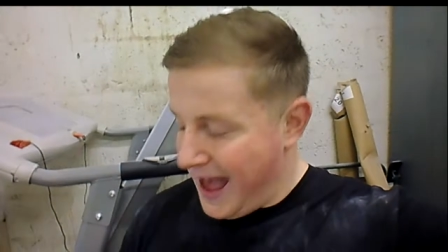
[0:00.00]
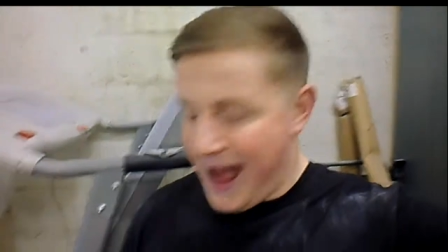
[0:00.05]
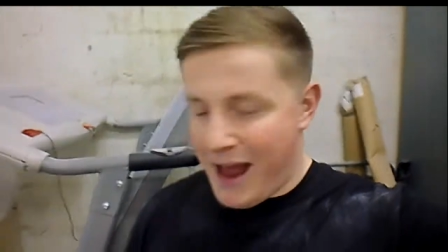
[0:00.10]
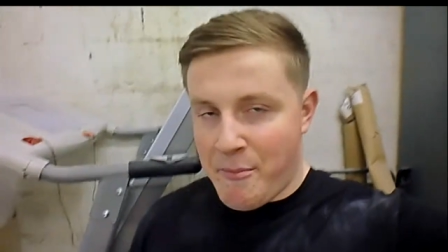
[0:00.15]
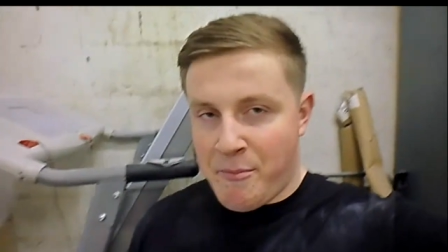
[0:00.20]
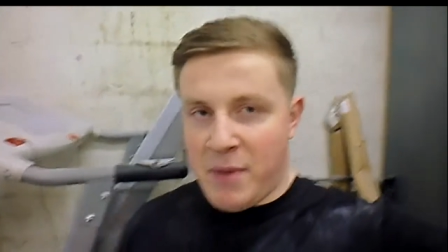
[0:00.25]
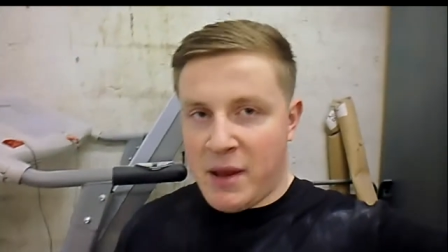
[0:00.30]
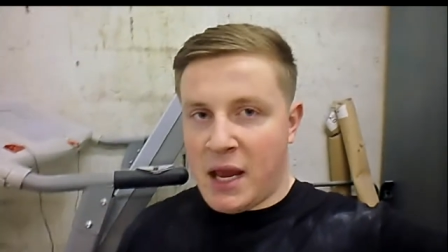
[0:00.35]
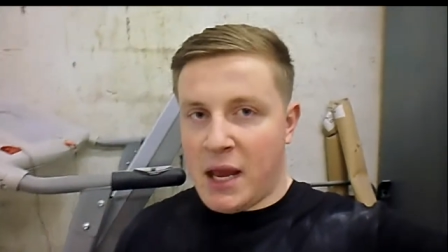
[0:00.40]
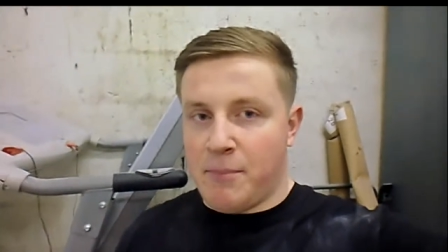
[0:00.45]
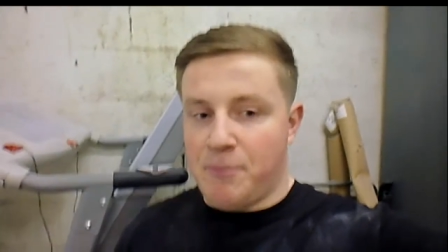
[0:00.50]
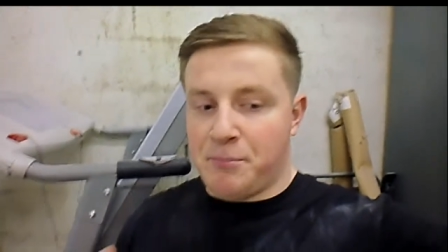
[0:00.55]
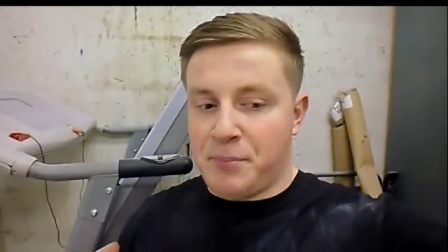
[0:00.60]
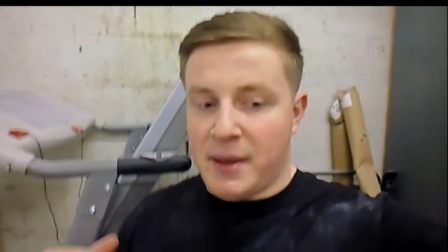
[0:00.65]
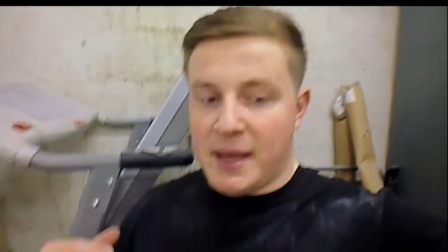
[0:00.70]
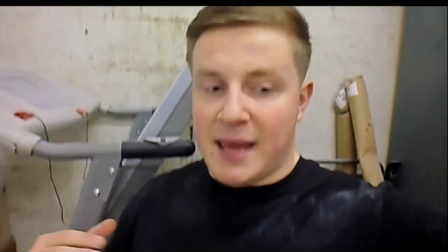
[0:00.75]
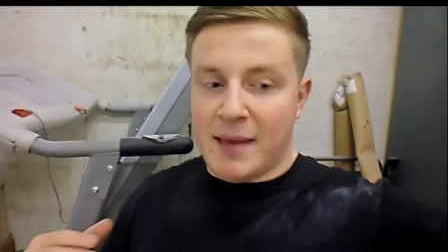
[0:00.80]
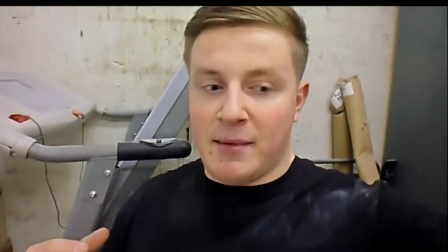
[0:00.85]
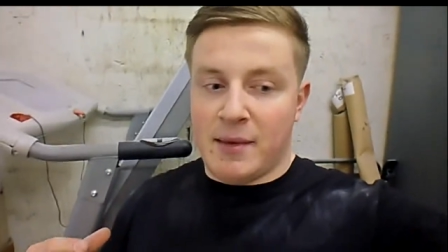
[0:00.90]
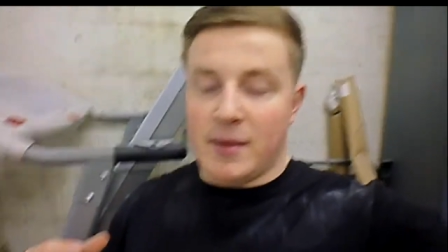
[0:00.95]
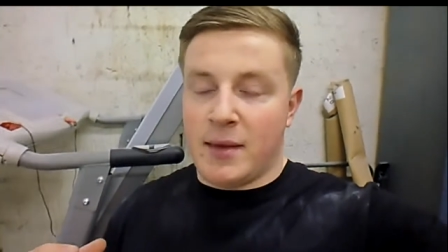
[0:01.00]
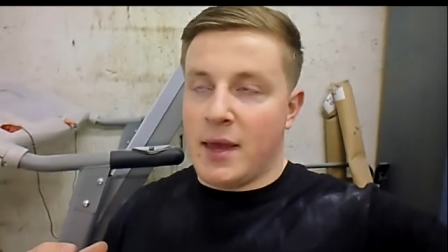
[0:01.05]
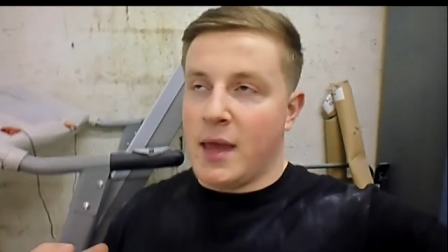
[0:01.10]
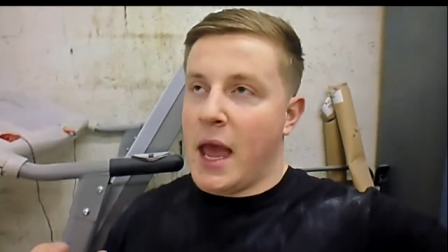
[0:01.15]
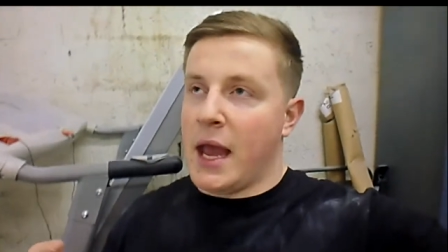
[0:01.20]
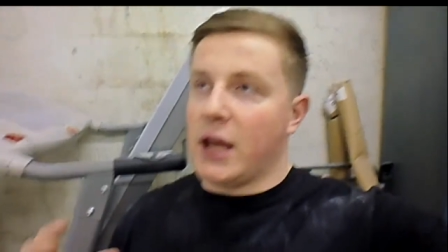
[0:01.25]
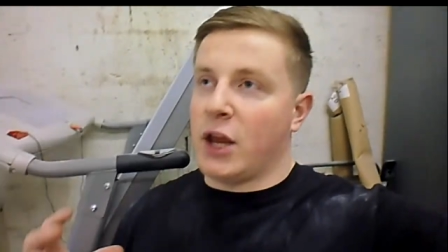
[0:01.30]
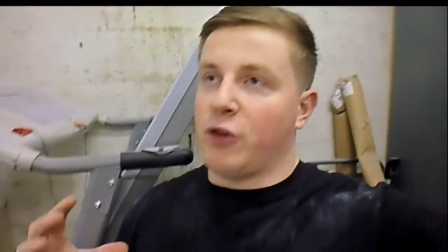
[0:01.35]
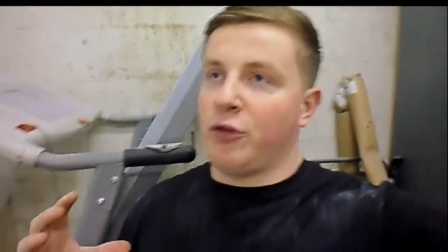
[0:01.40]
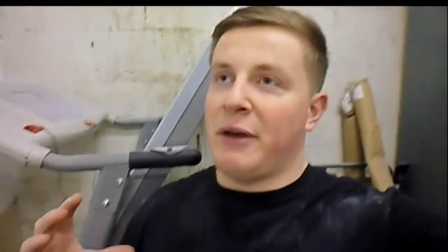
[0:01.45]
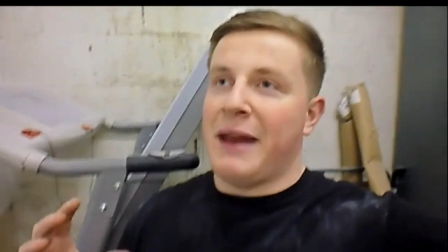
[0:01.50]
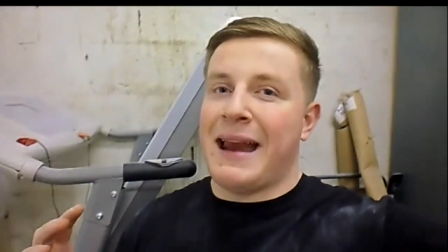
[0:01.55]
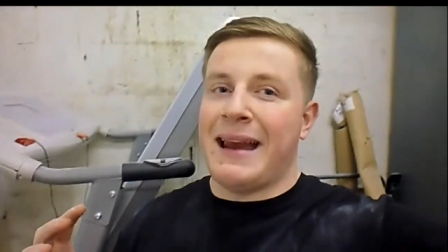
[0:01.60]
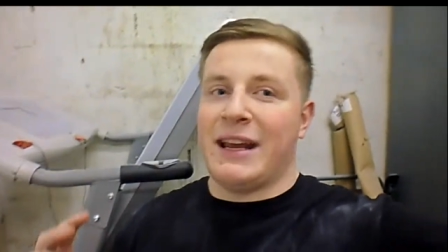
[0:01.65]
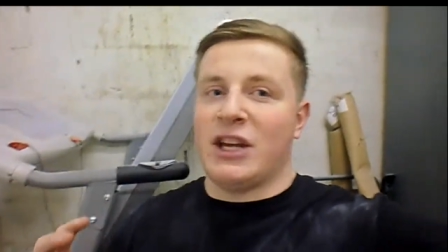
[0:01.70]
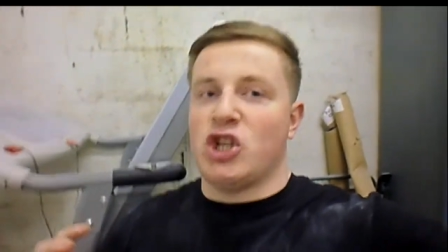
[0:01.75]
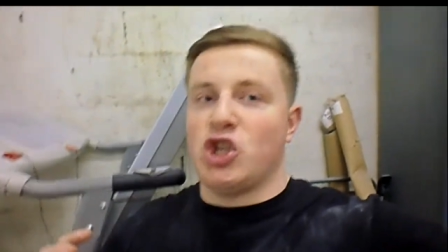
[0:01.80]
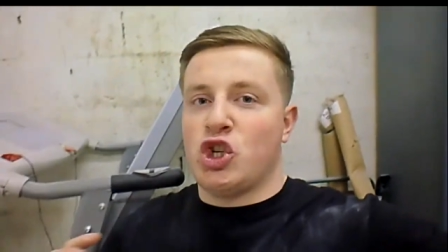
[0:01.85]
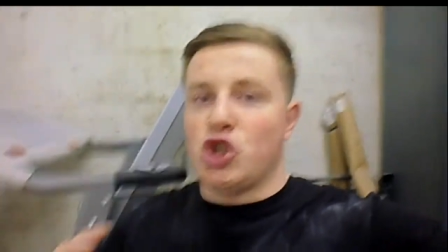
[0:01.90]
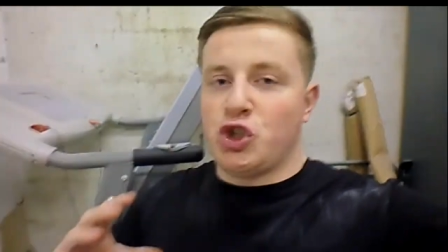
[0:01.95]
and create an
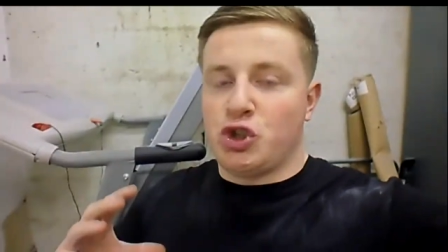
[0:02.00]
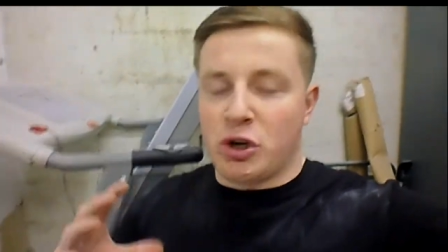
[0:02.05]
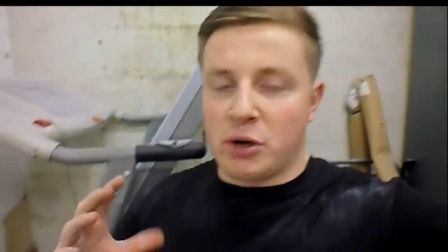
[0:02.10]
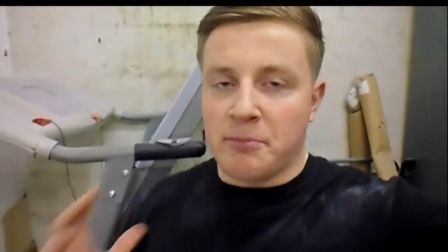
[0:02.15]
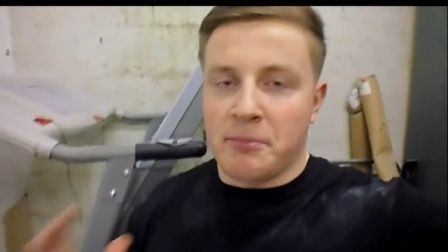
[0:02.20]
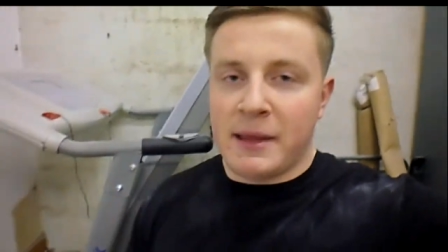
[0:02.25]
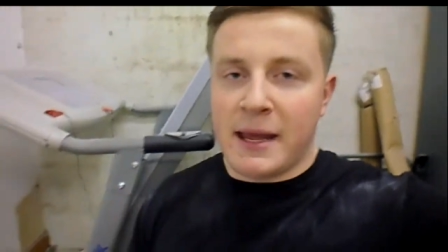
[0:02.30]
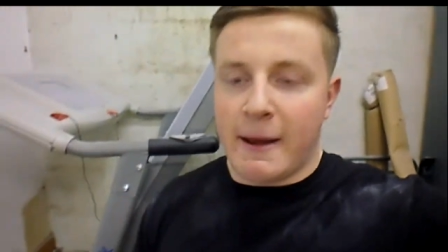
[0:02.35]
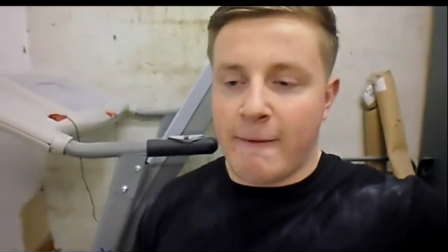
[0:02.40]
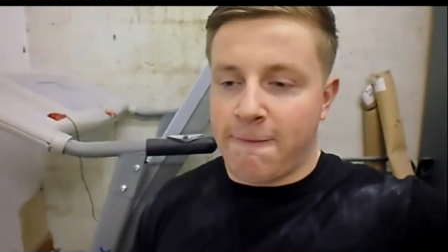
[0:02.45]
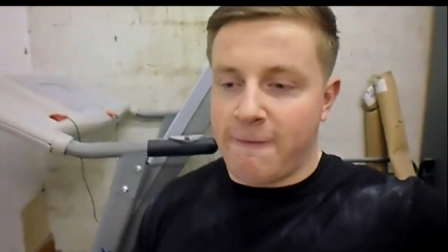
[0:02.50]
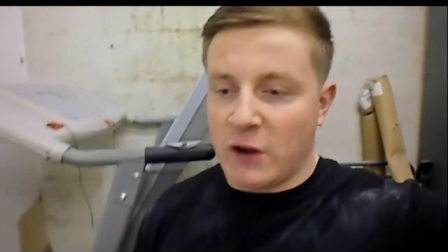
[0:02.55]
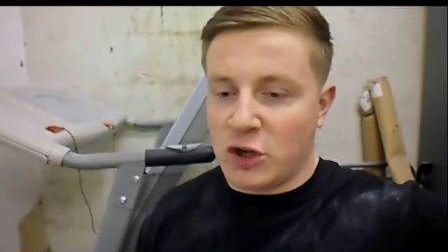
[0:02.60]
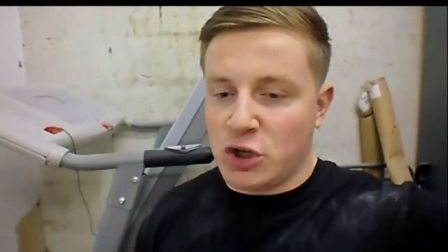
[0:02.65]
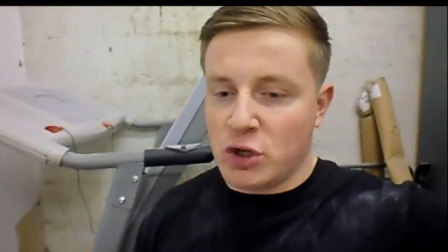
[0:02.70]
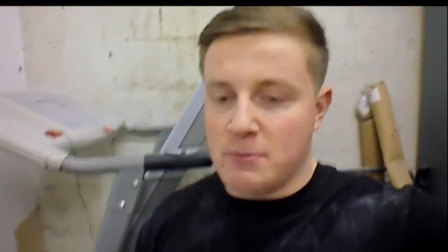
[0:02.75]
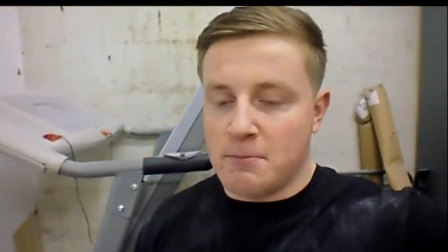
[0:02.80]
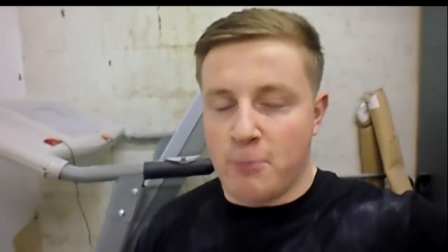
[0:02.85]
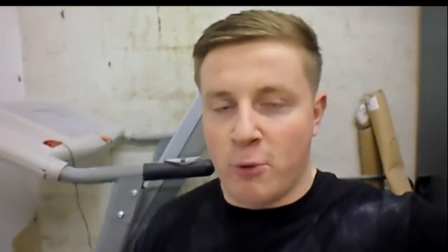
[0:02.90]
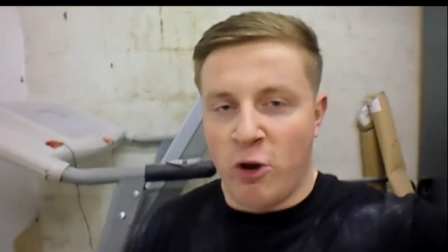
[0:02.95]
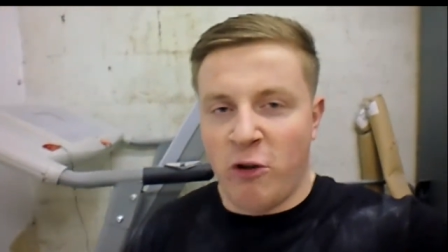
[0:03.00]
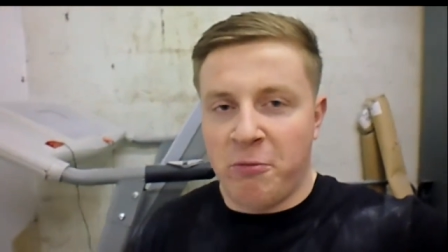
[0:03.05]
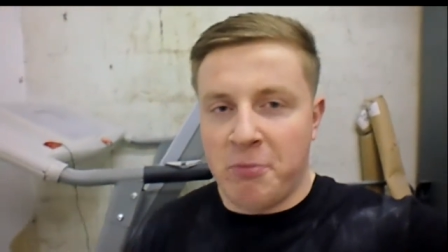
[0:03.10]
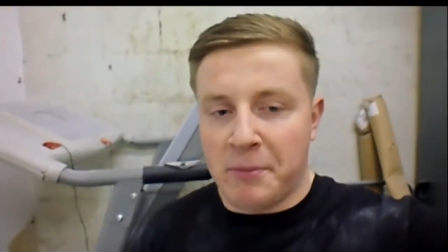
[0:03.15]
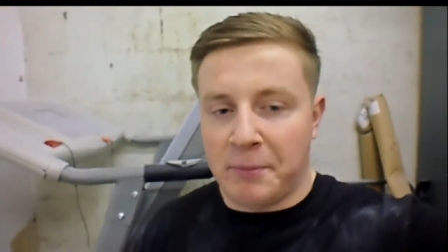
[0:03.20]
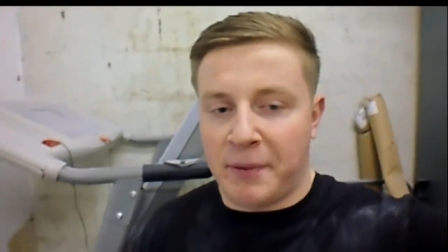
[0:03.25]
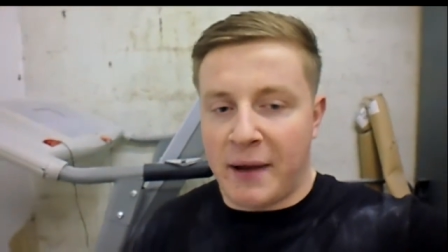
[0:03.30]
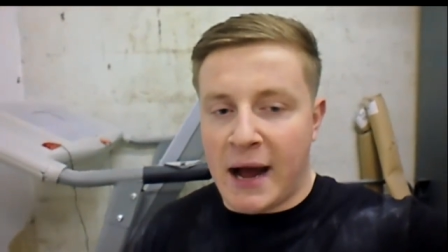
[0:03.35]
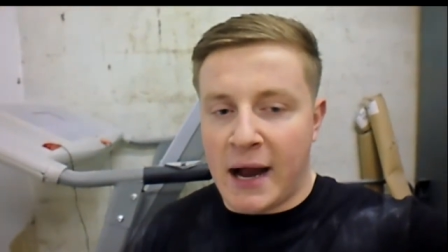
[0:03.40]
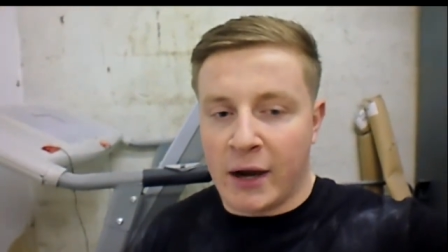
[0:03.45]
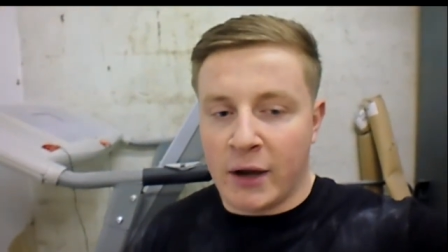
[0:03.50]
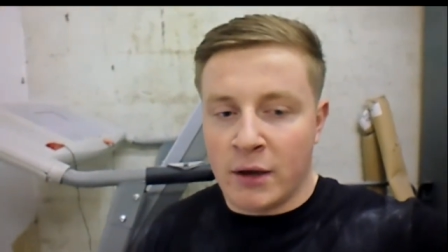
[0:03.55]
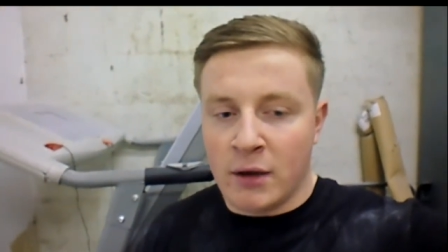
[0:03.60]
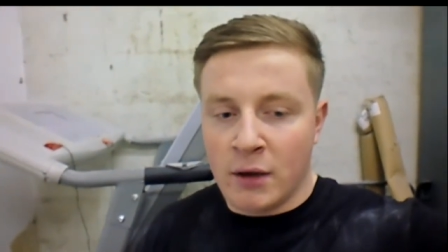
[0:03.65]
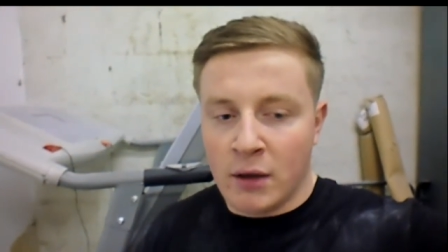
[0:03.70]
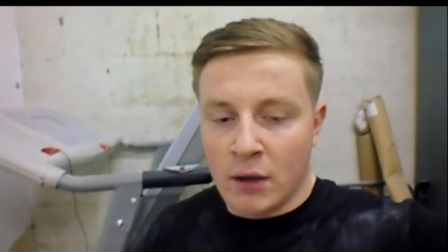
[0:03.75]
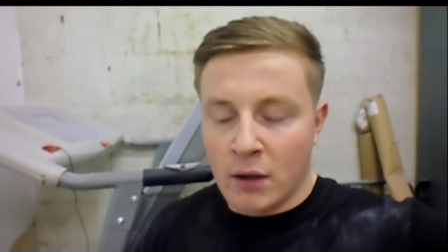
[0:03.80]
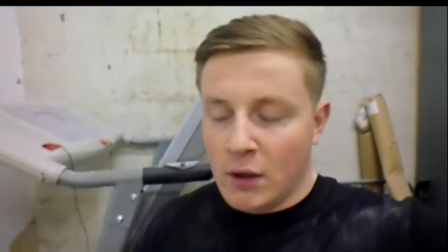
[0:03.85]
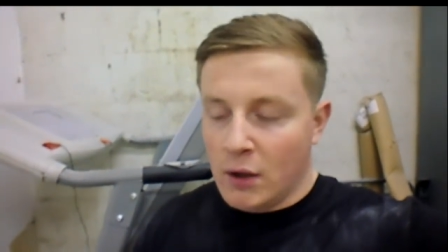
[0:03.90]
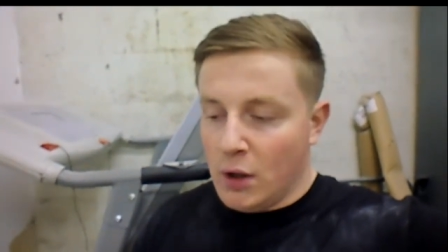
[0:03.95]
extremely efficient movement
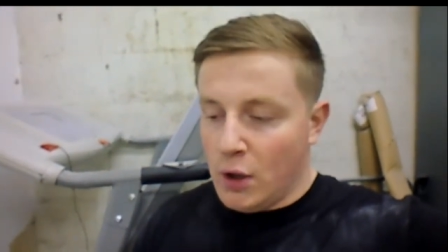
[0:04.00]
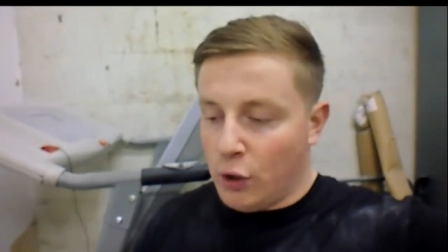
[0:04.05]
pattern